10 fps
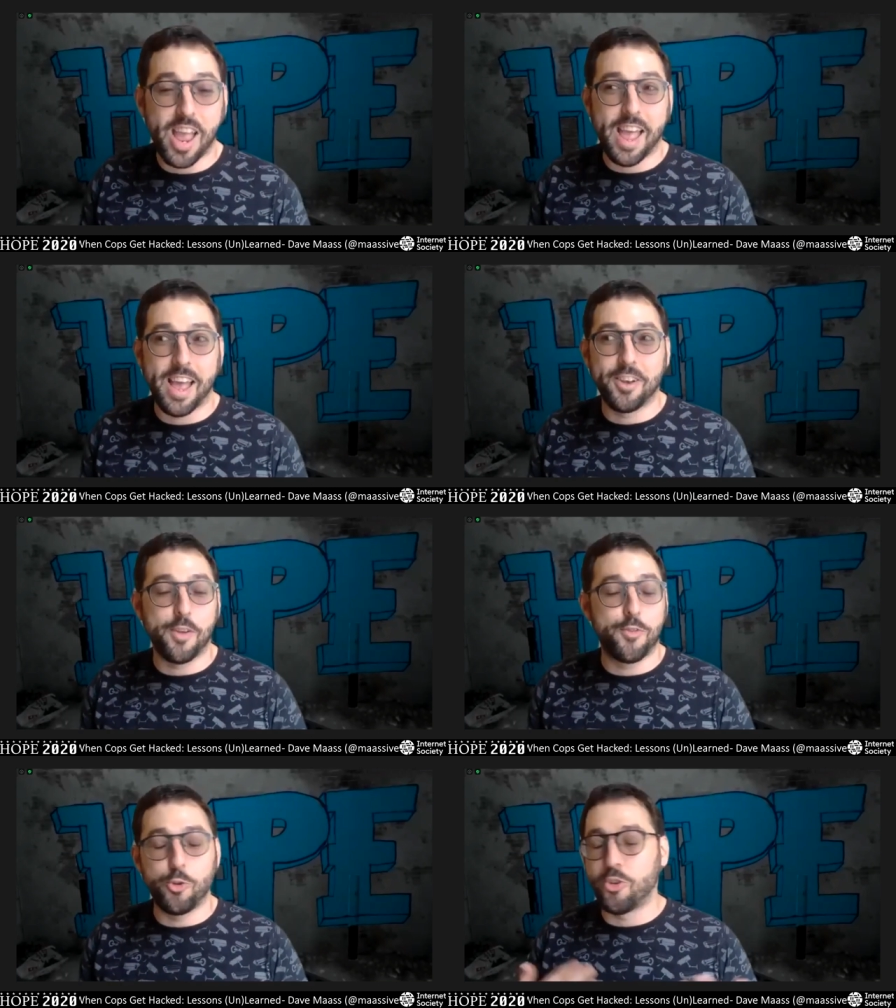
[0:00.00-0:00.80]
And
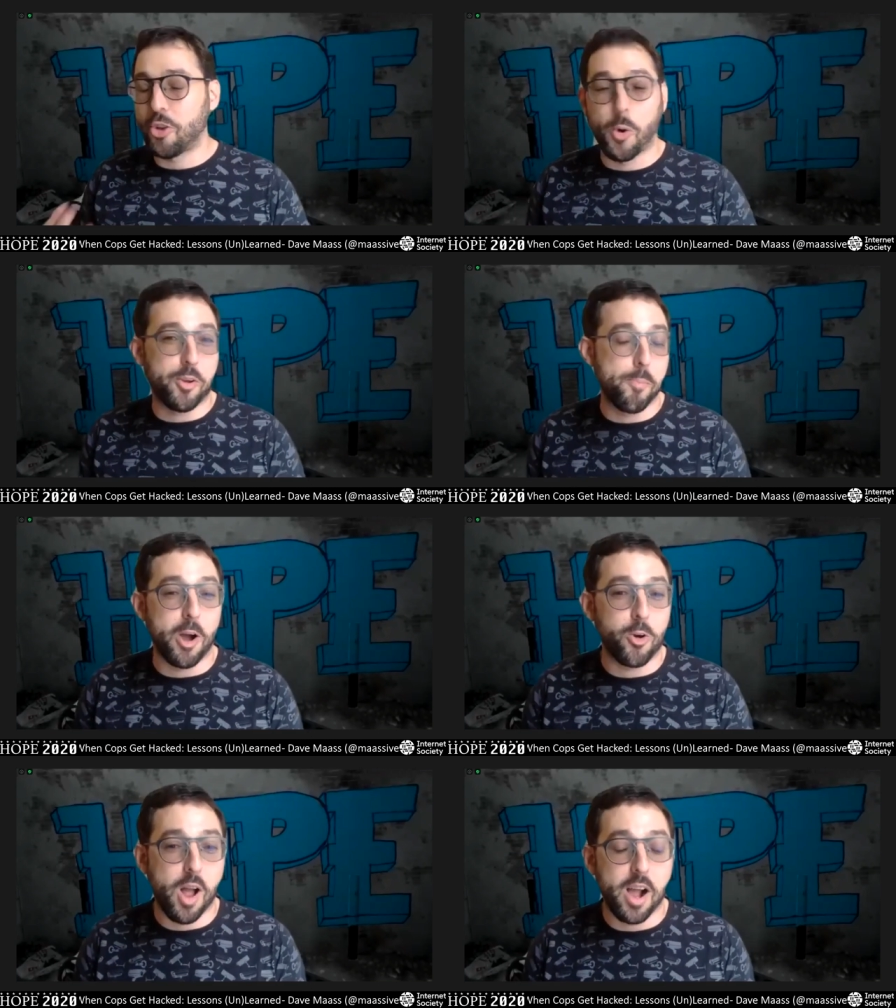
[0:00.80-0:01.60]
if you just go onto
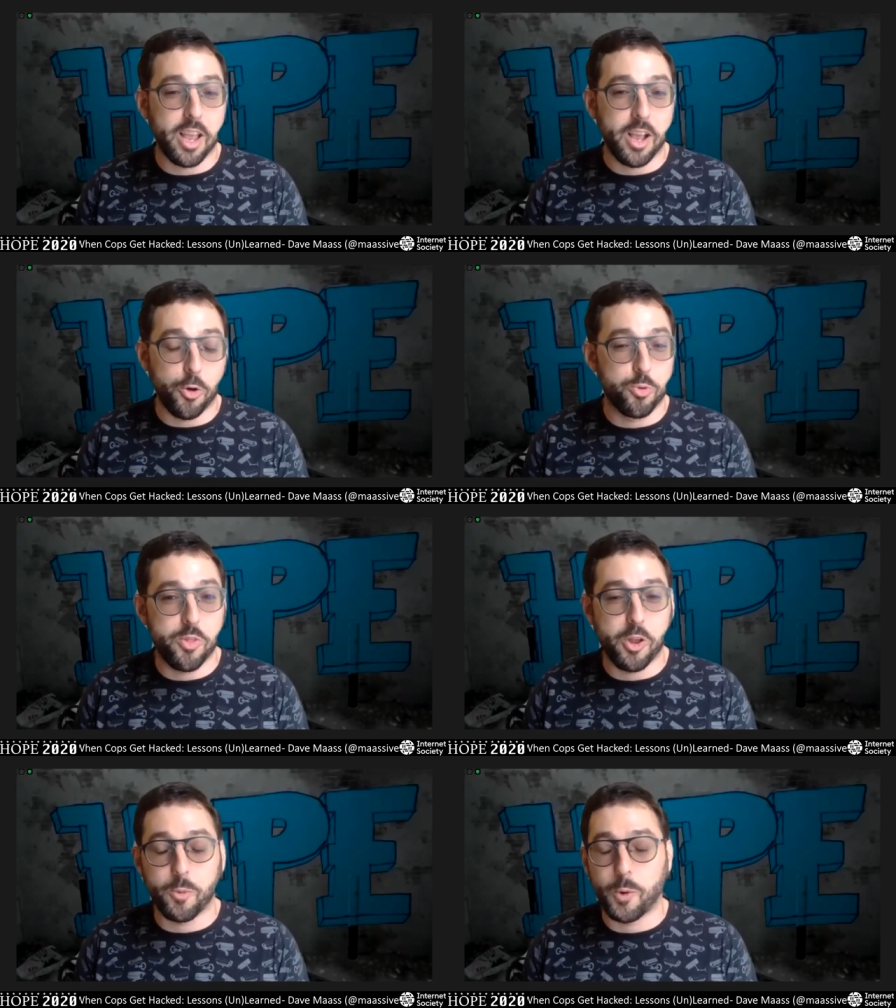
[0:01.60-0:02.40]
Muckrock and go through
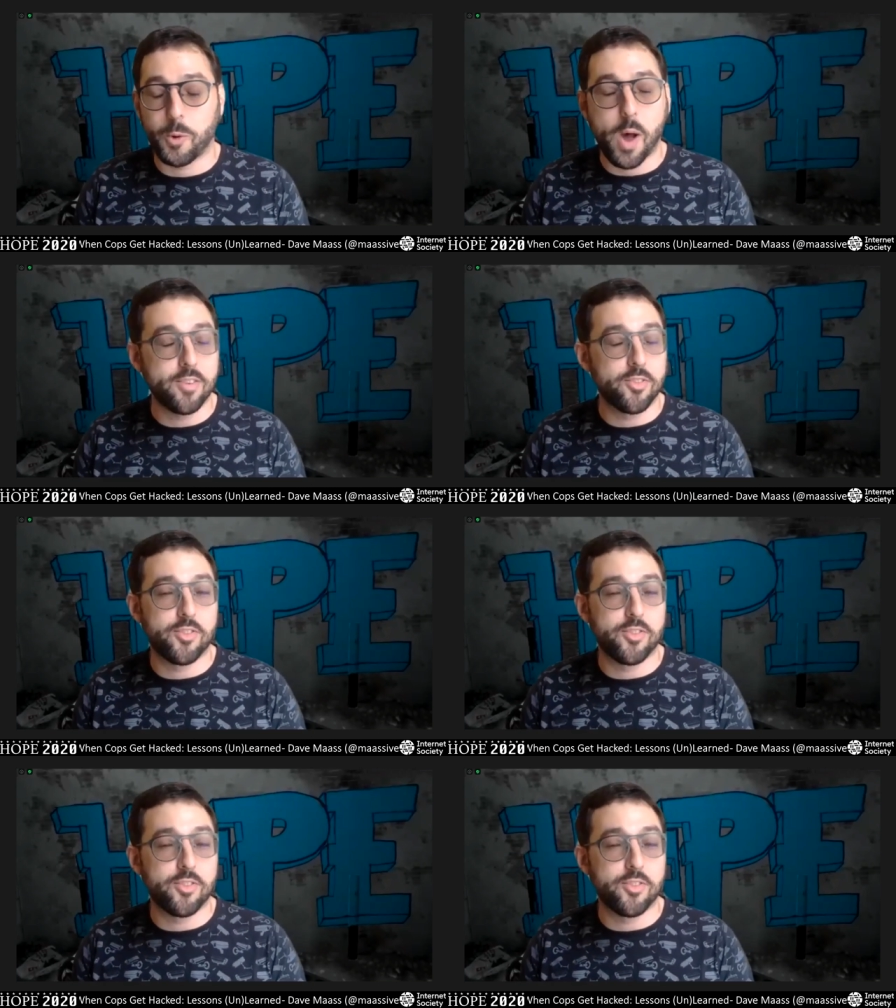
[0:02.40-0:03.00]
their requests,